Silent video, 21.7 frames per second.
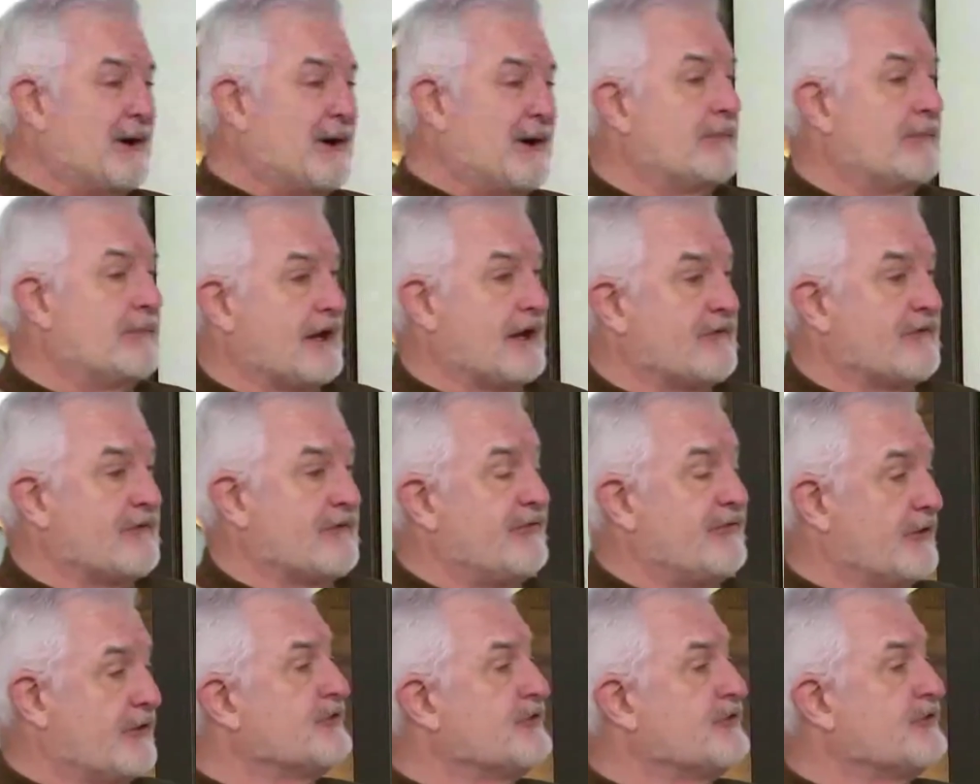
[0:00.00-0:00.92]
opening a
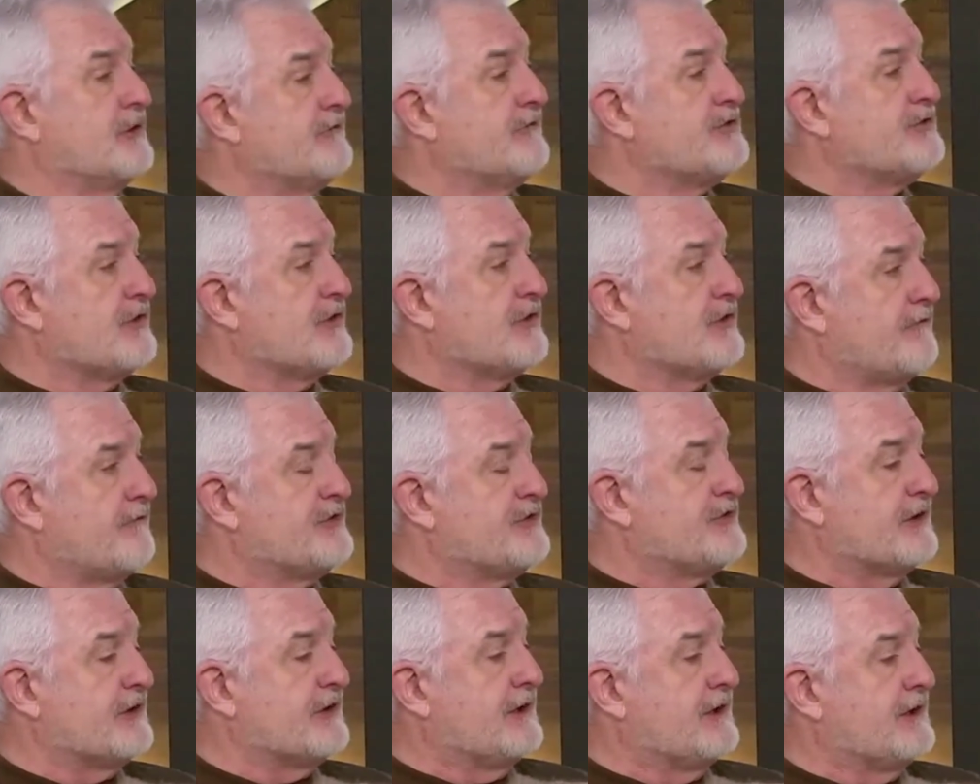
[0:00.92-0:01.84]
full service
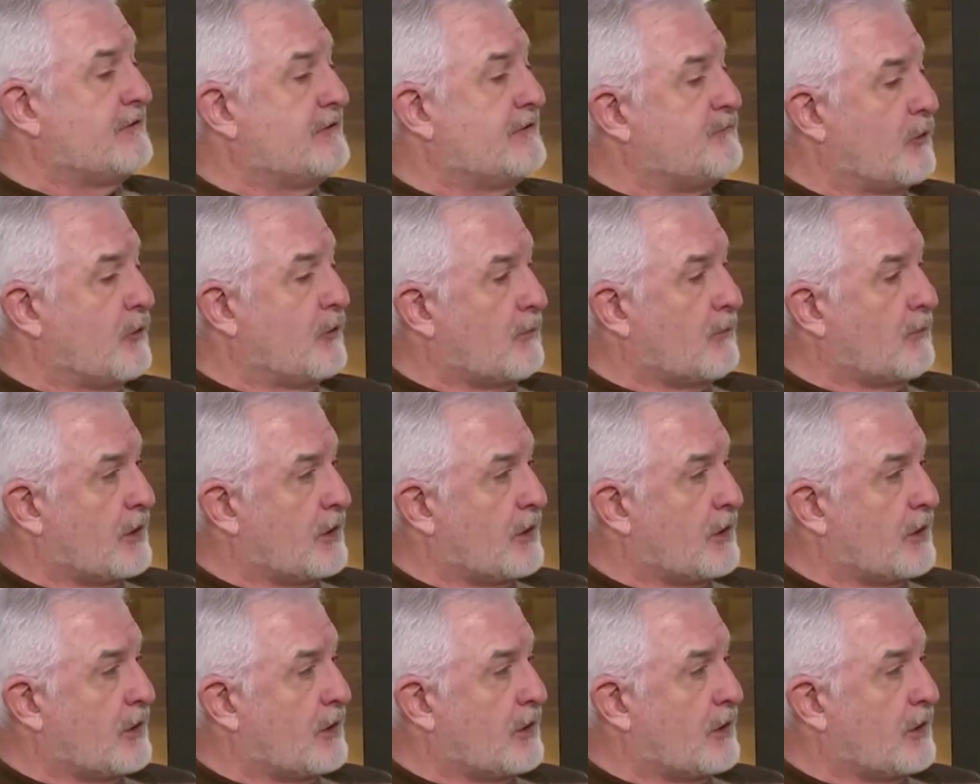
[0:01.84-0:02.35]
office again in Fort